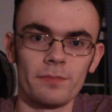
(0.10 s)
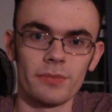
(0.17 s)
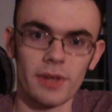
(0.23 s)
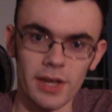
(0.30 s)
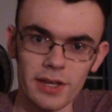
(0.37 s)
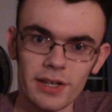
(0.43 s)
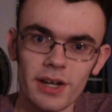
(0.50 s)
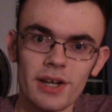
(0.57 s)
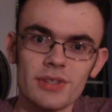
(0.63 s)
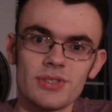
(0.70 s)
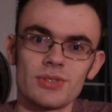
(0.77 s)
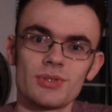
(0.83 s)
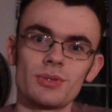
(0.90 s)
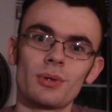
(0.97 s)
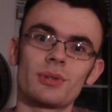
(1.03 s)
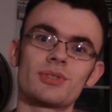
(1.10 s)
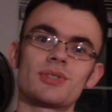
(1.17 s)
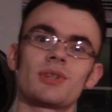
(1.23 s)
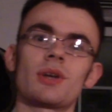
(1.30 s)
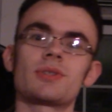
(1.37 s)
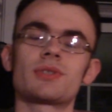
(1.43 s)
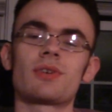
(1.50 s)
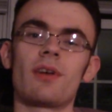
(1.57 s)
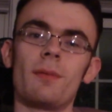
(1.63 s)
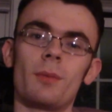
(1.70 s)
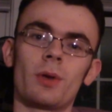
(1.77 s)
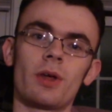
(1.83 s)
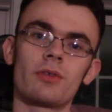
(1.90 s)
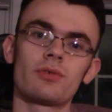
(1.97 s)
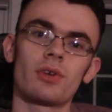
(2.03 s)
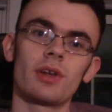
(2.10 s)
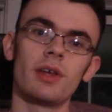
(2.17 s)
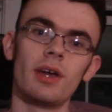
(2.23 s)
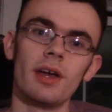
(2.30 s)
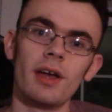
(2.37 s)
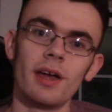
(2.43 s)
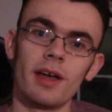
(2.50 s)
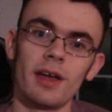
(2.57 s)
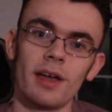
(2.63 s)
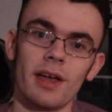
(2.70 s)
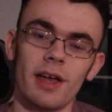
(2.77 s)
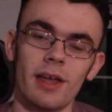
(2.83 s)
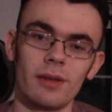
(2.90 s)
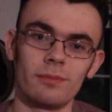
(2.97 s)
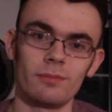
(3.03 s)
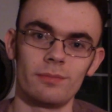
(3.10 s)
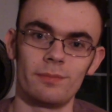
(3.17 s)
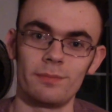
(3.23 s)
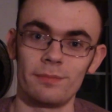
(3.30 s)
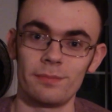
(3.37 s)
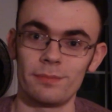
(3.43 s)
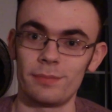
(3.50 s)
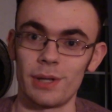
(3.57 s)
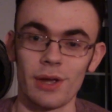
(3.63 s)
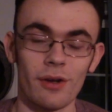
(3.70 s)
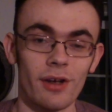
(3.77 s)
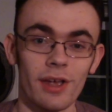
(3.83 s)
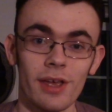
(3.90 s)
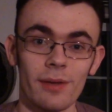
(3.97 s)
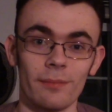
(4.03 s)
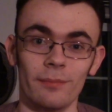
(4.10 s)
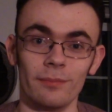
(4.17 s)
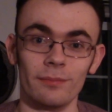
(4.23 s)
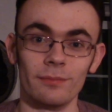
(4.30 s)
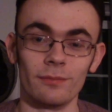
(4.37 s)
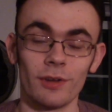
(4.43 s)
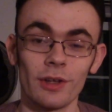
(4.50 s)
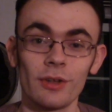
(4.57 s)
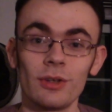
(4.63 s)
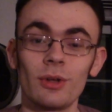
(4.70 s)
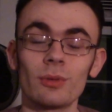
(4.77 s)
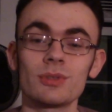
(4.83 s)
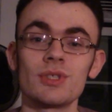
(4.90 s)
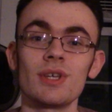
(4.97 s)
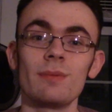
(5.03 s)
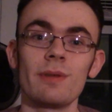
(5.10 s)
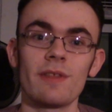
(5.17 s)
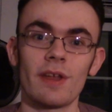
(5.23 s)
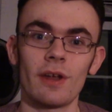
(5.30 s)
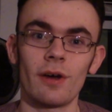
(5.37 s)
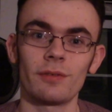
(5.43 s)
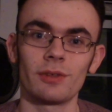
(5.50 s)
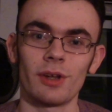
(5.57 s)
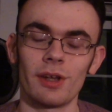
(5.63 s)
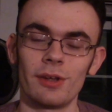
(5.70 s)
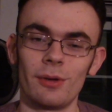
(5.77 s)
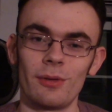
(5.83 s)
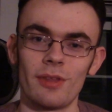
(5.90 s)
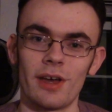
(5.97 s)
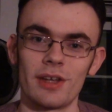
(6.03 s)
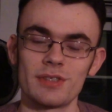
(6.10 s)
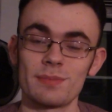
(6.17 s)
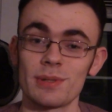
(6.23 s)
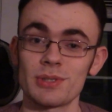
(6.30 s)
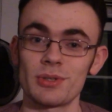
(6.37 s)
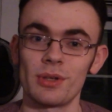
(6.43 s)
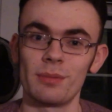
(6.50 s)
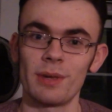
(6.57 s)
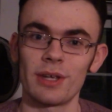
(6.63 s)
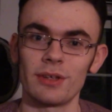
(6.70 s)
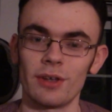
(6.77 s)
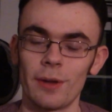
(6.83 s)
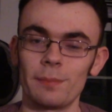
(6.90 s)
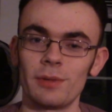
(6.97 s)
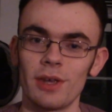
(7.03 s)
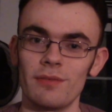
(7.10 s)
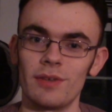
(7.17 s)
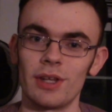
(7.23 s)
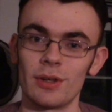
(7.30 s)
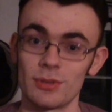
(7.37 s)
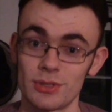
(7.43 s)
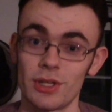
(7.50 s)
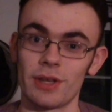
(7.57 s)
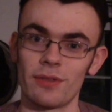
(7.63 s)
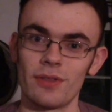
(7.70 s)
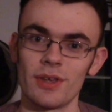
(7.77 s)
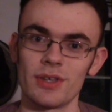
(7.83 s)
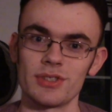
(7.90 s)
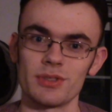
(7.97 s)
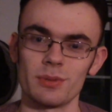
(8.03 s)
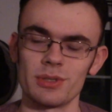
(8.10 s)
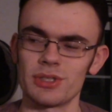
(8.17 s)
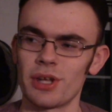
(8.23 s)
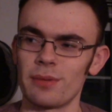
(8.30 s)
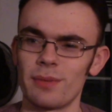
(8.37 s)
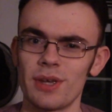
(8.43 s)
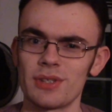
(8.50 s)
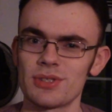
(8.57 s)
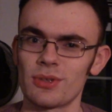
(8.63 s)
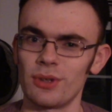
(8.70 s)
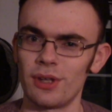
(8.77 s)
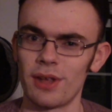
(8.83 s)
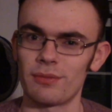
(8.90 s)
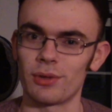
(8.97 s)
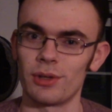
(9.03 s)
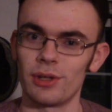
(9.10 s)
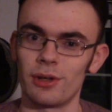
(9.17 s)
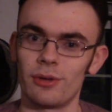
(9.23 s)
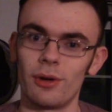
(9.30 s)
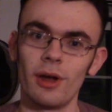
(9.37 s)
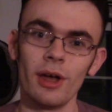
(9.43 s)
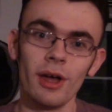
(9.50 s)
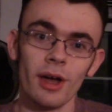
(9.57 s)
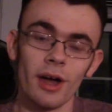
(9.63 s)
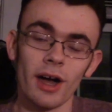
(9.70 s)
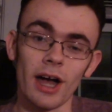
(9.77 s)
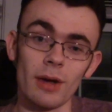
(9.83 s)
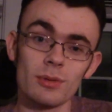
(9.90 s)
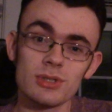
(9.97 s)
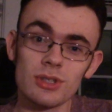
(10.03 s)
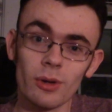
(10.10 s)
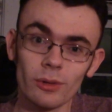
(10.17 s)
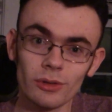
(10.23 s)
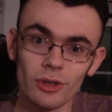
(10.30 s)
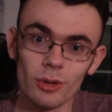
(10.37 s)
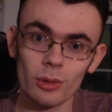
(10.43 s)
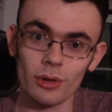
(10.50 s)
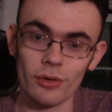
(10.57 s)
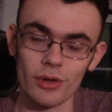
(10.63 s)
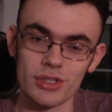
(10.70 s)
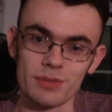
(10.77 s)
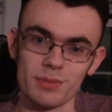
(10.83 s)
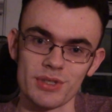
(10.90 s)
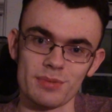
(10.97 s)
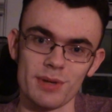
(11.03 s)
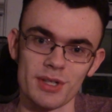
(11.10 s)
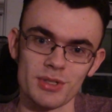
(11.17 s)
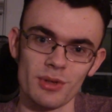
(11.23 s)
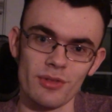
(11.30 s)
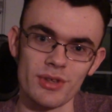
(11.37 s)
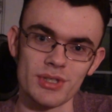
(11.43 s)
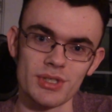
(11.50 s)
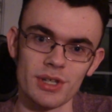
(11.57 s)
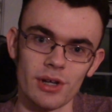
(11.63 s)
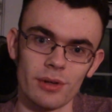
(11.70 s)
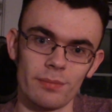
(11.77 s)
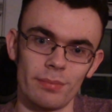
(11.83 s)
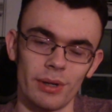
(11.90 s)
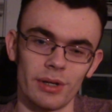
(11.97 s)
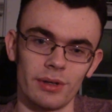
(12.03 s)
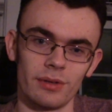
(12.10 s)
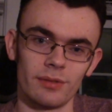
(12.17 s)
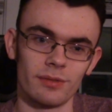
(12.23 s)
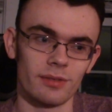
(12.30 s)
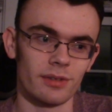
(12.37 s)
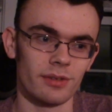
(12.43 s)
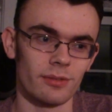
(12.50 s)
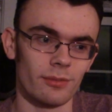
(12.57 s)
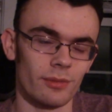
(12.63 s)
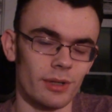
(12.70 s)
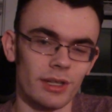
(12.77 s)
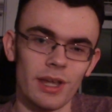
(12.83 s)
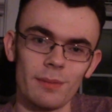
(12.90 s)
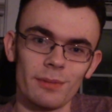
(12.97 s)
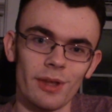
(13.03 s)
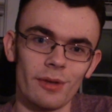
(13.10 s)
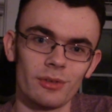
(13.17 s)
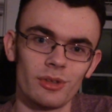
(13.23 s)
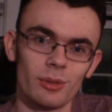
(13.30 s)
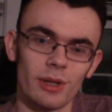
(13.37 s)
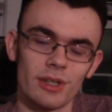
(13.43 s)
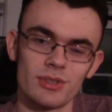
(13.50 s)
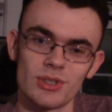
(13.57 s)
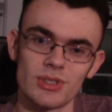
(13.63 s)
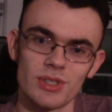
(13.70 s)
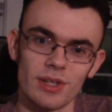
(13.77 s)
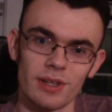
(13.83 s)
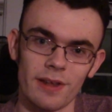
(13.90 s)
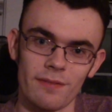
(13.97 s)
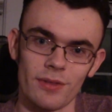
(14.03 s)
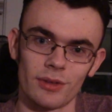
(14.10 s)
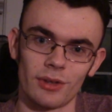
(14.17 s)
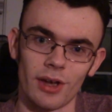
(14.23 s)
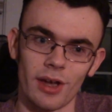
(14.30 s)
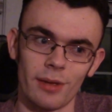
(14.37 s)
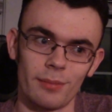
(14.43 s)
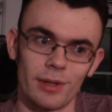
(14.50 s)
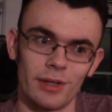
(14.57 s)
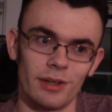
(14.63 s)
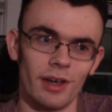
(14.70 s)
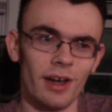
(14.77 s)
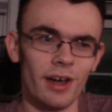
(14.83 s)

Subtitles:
Hey guys, it's LordStarscream100, and here I am. Really, you don't see me that often, I know that, especially making update videos like this, which I basically never do. I was going to do a Christmas special this year, but when it came down to it, I just didn't have the time, and